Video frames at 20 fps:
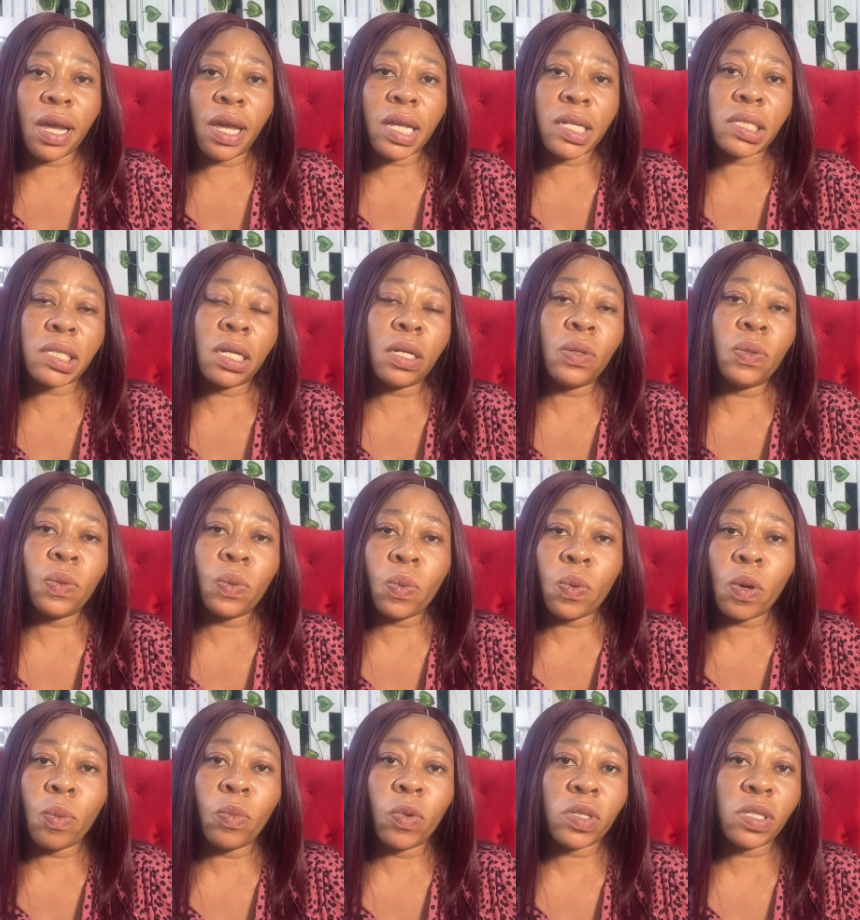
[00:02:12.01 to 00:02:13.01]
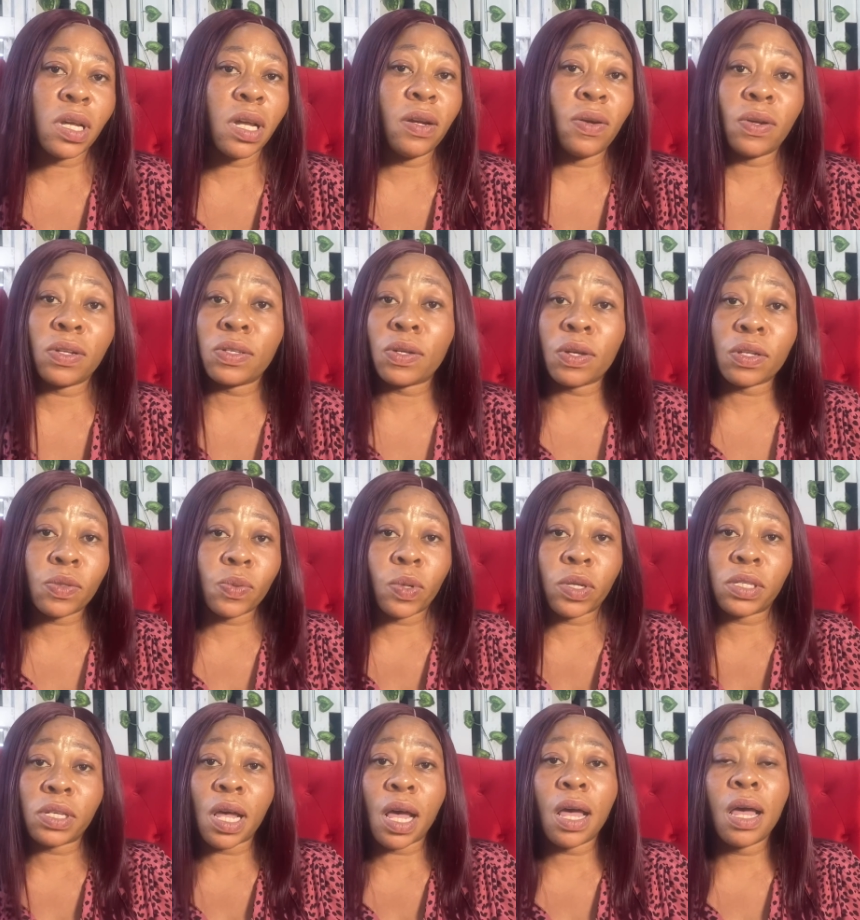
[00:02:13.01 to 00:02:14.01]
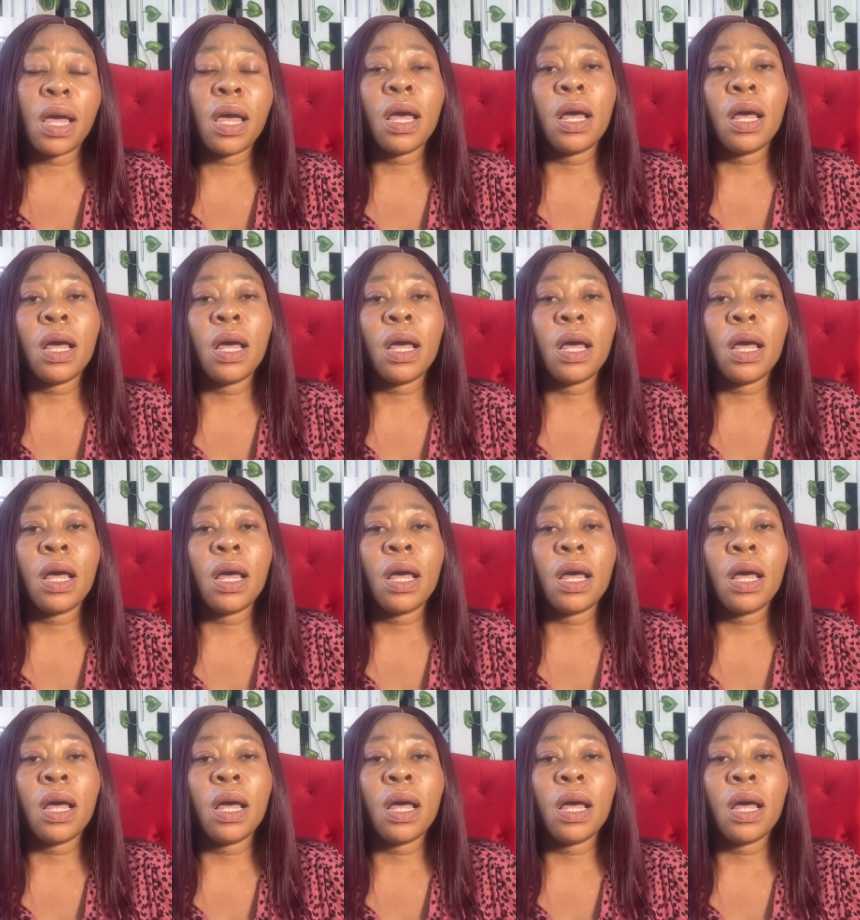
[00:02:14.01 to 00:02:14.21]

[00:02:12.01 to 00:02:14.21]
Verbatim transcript: Yes, lukewarm water, not hot water